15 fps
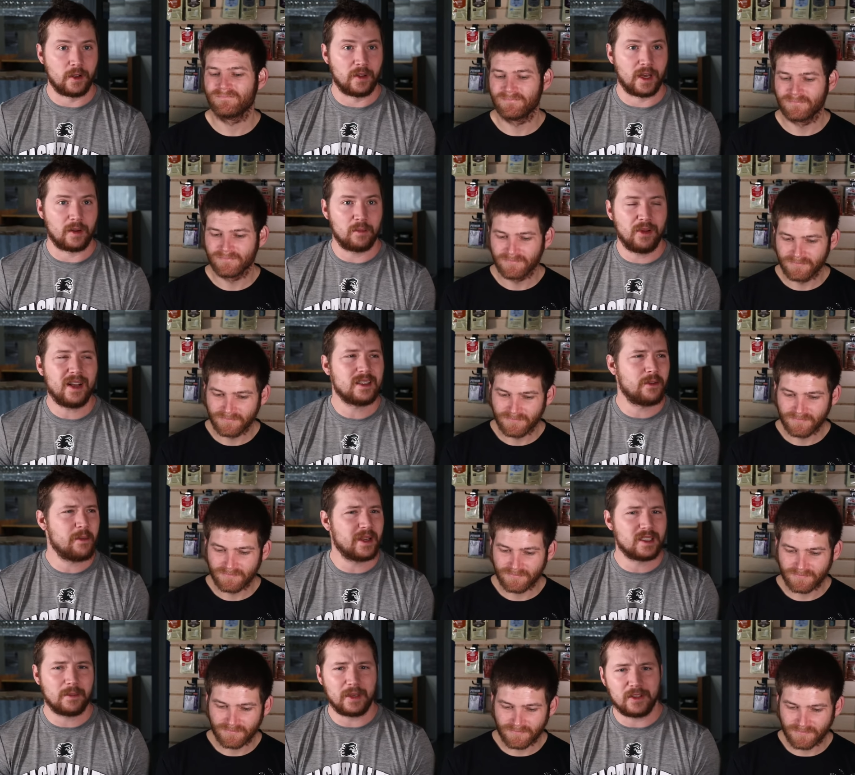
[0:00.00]
Speaker 1: that. Plus, if you make
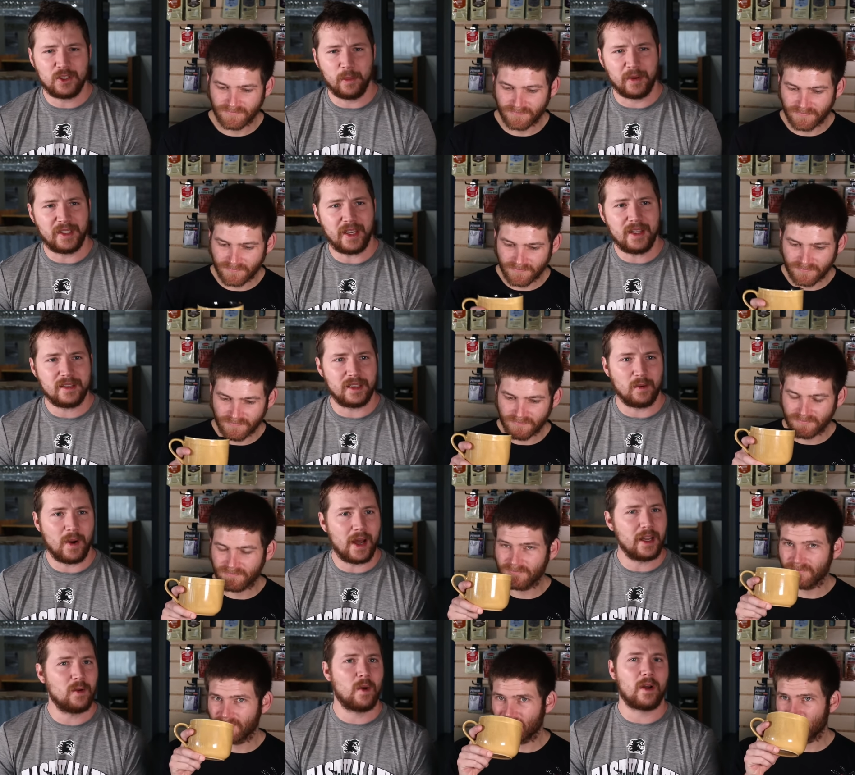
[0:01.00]
something super tasty, why do
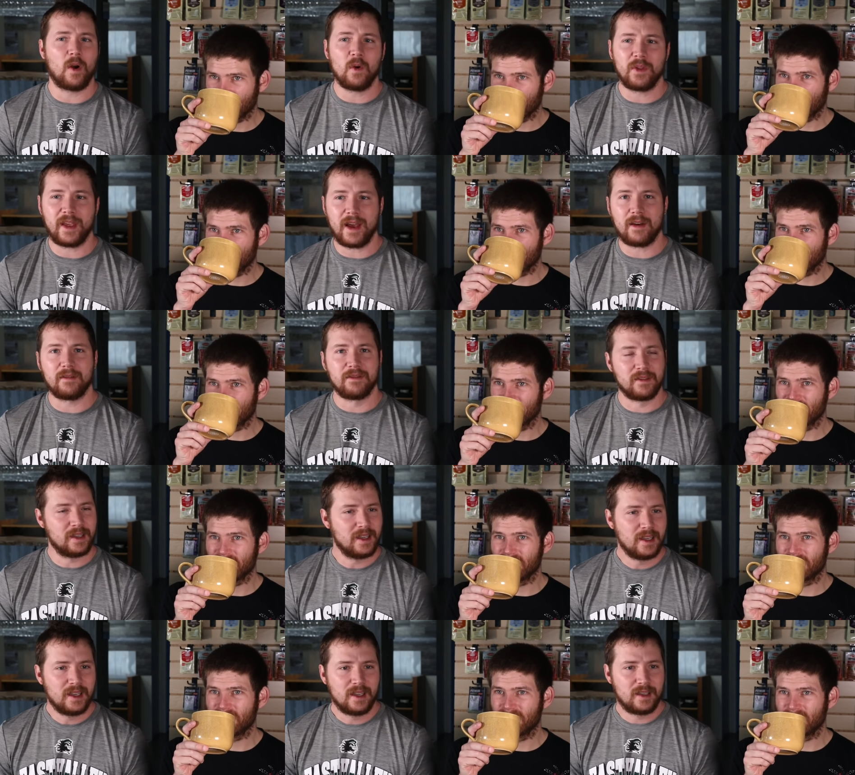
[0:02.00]
you want to only have,
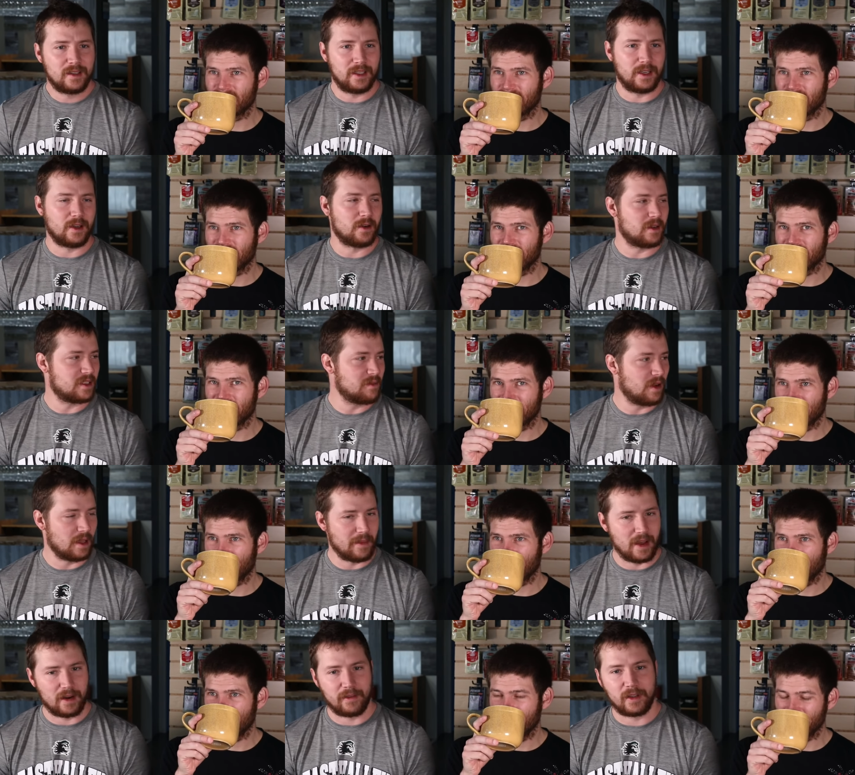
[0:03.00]
you know, a small
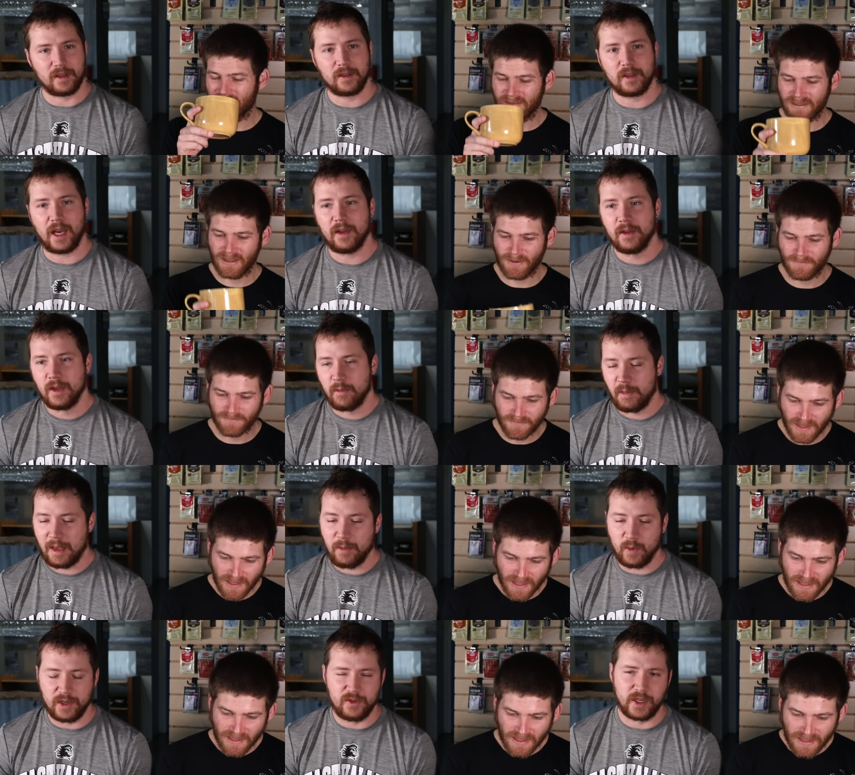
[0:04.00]
amount of it? Yep. Maybe
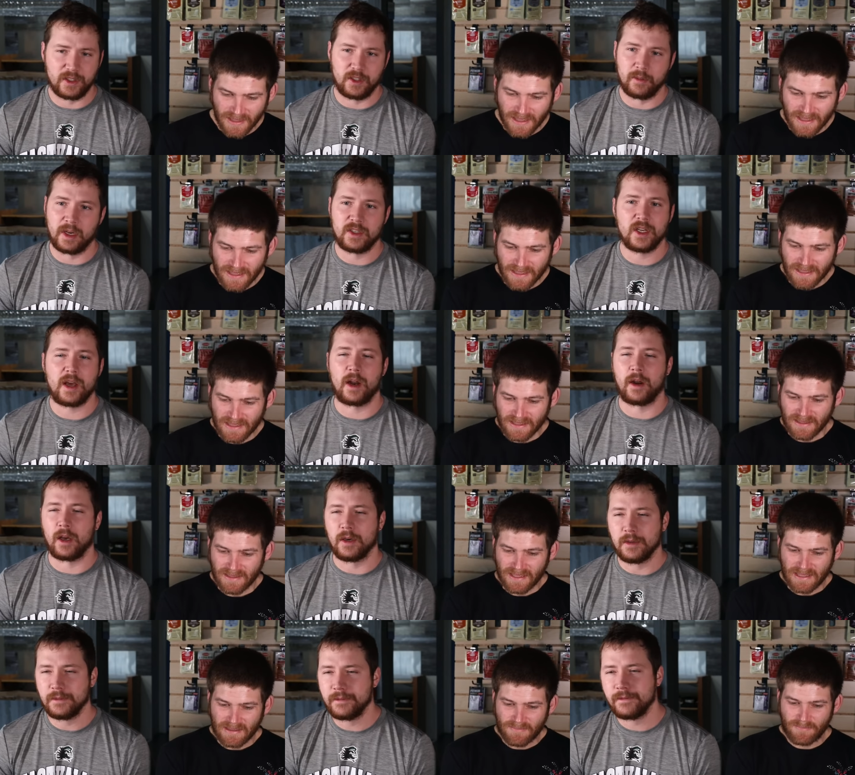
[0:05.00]
we drink too much. I don't know.
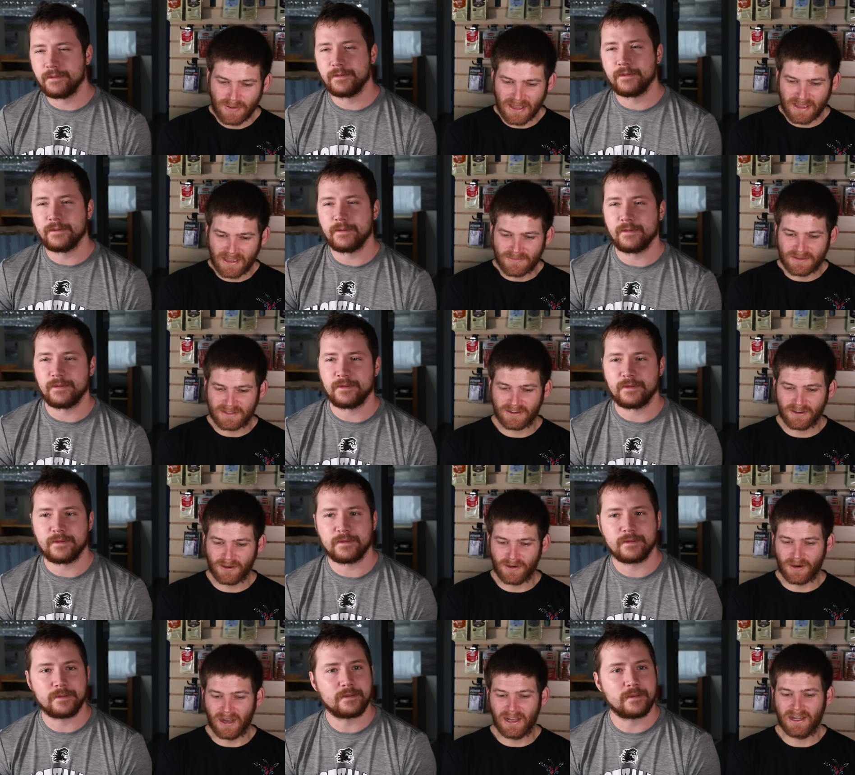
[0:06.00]
Speaker 2: Bam. So
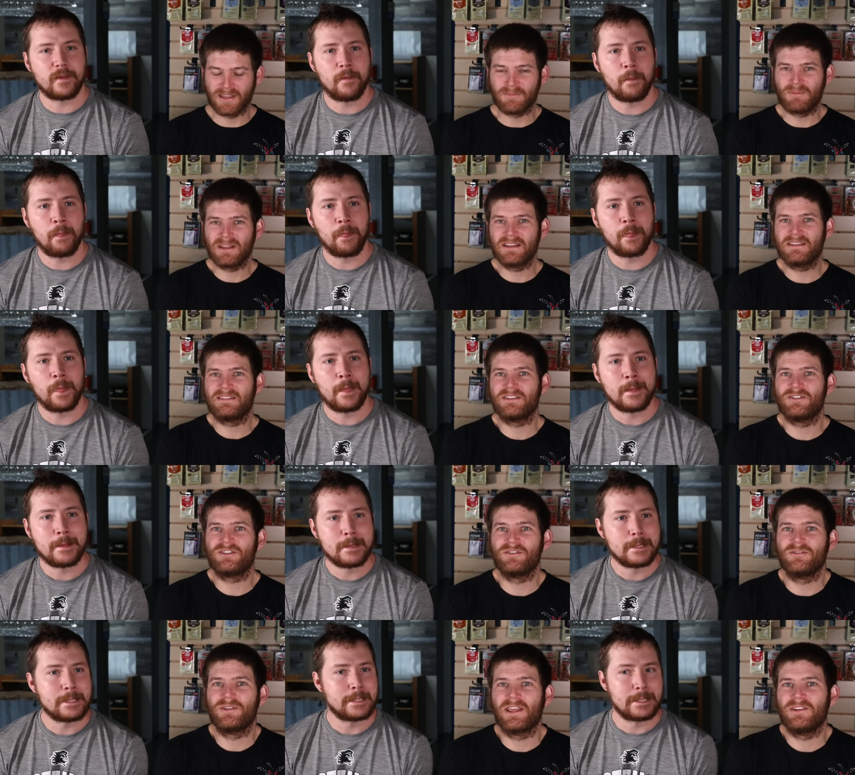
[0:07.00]
uh, the biggest issue
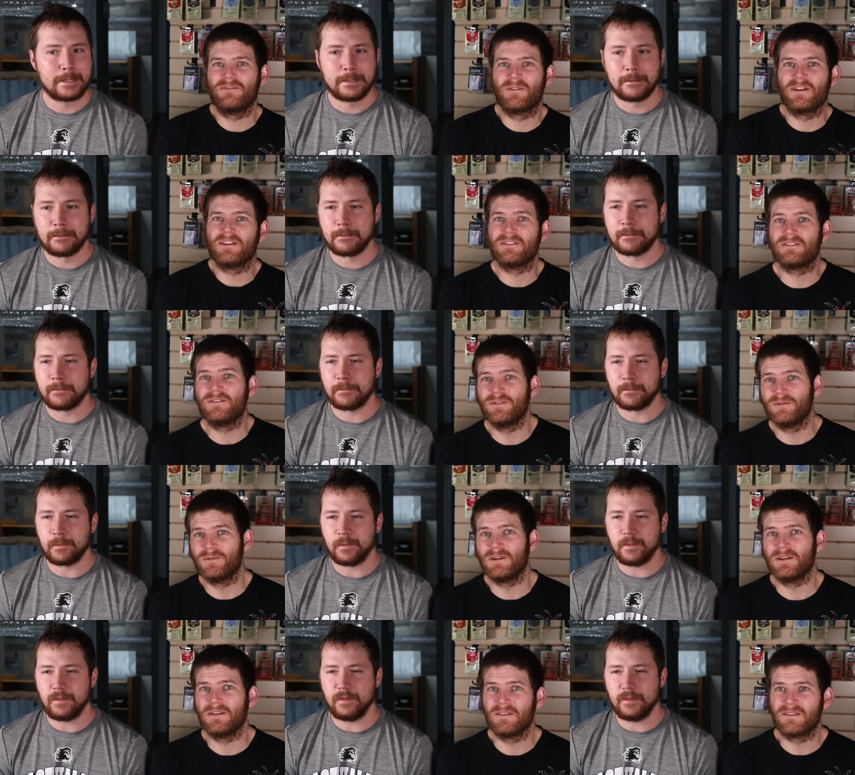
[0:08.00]
that you run into
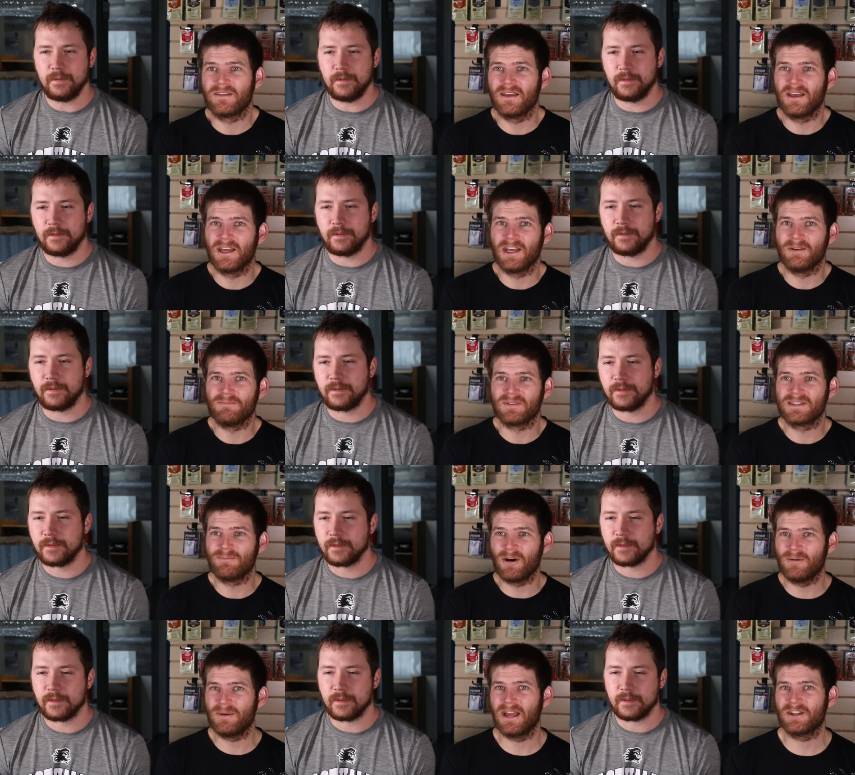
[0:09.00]
with um, small
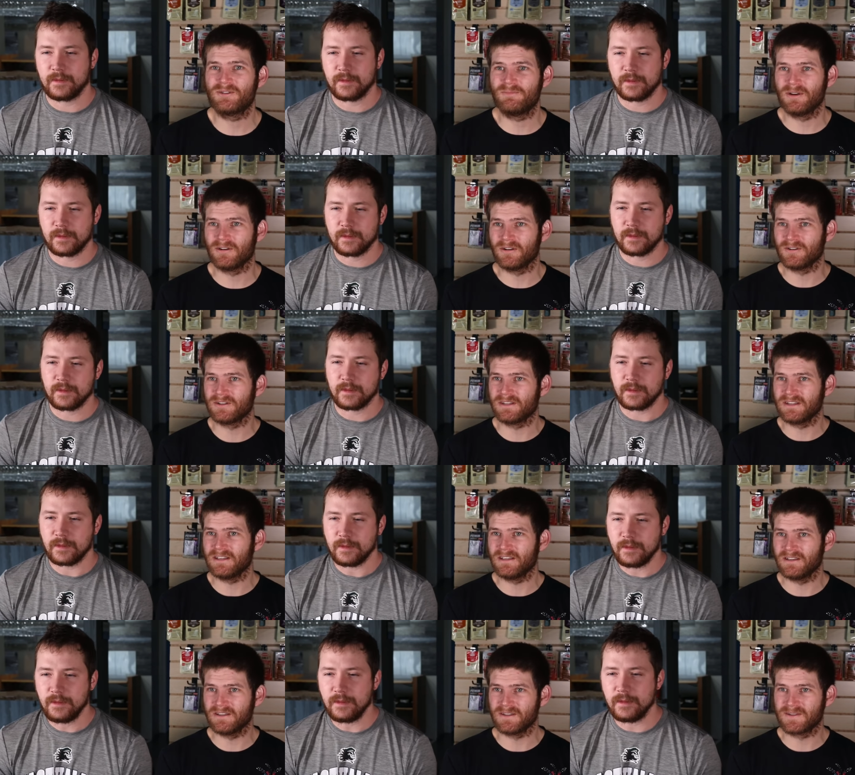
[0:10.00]
batch beers
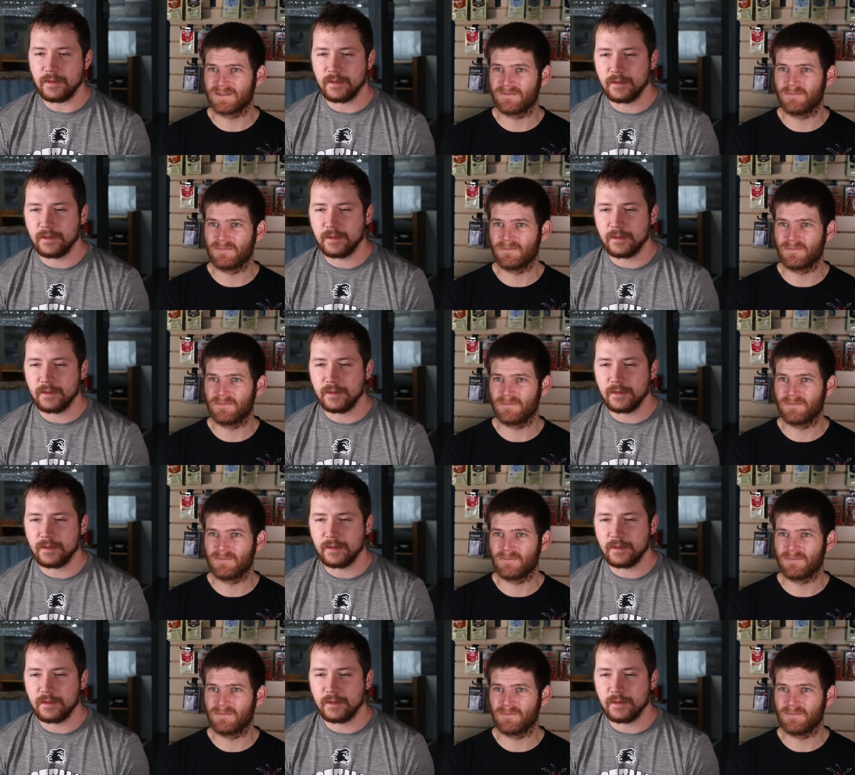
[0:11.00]
is